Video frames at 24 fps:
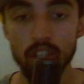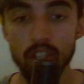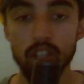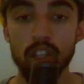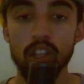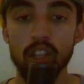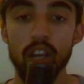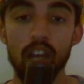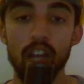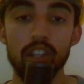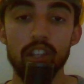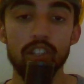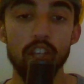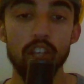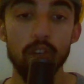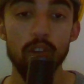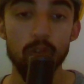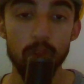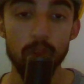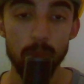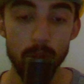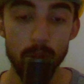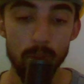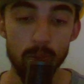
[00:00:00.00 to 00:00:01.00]
as
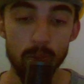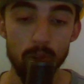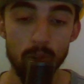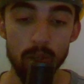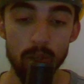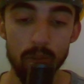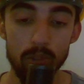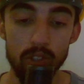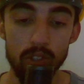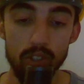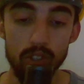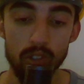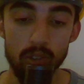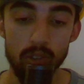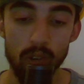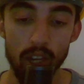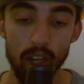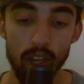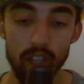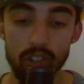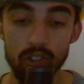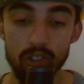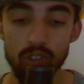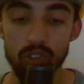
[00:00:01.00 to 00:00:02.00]
every Beeple image is
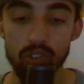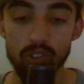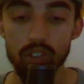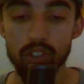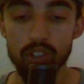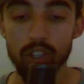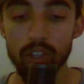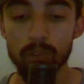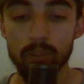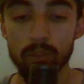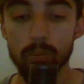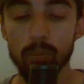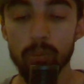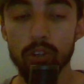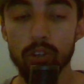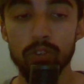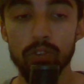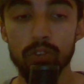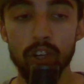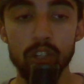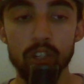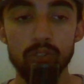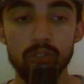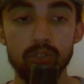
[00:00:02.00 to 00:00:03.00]
quite interesting. But
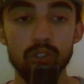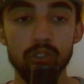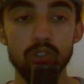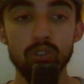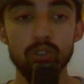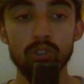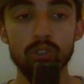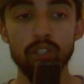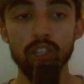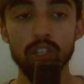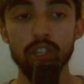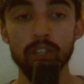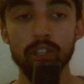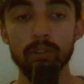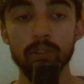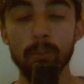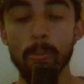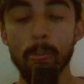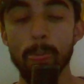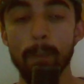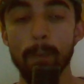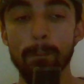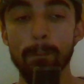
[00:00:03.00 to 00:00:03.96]
thanks for tuning in.